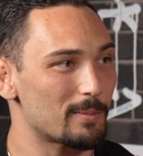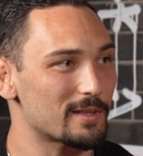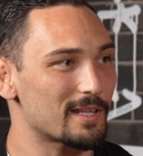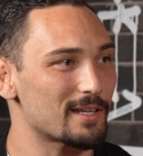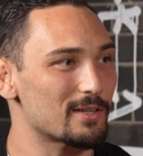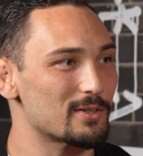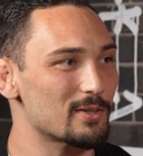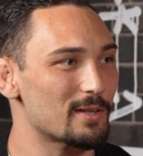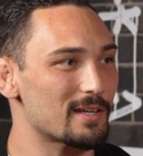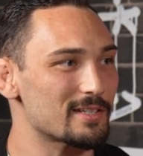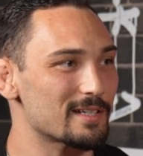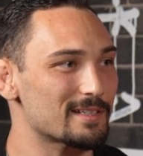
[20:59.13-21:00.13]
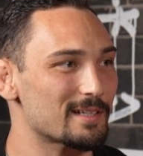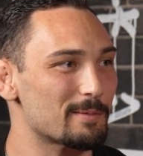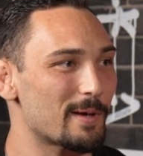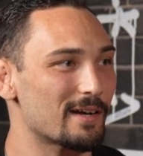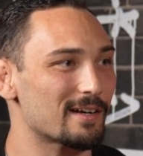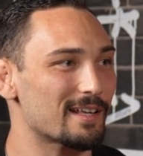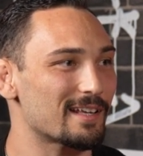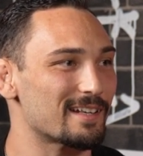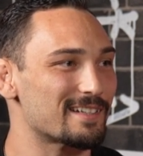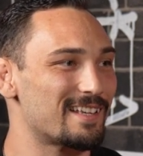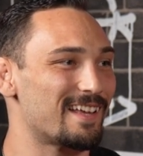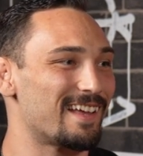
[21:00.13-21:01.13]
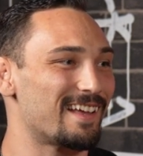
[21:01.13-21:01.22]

But then you do that shit to the better kids.